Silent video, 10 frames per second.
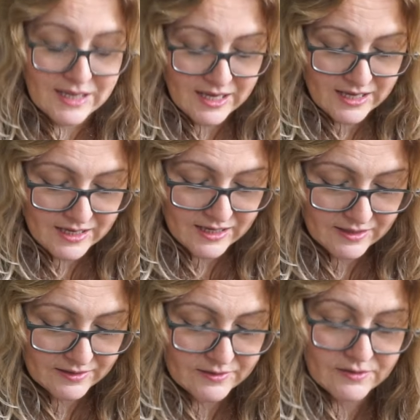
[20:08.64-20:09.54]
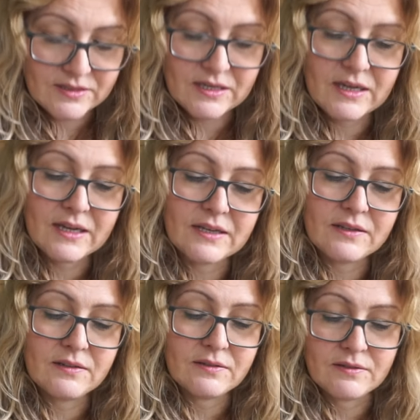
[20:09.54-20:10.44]
K
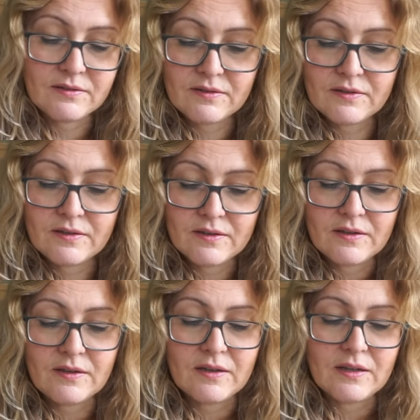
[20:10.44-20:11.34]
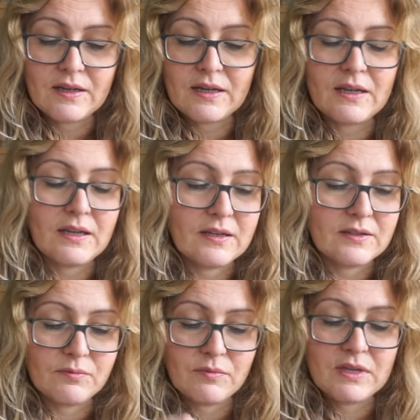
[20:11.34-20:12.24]
yarn,
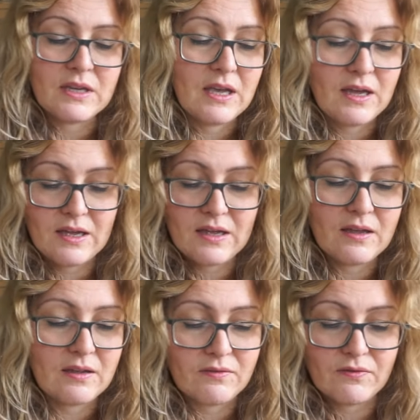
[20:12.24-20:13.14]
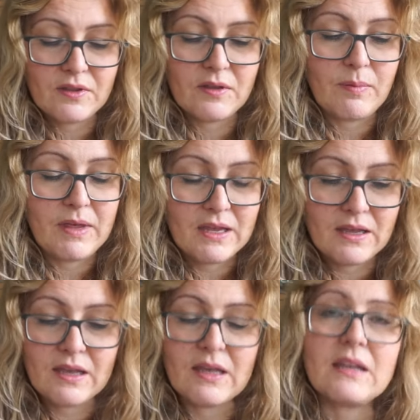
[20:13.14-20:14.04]
and we have the
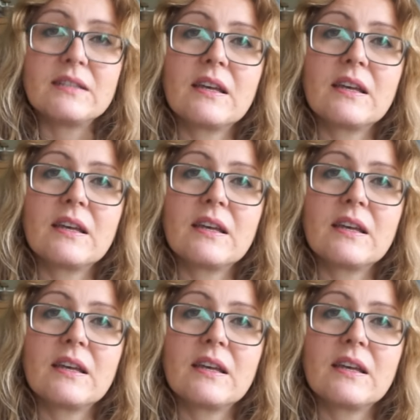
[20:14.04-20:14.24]
pink is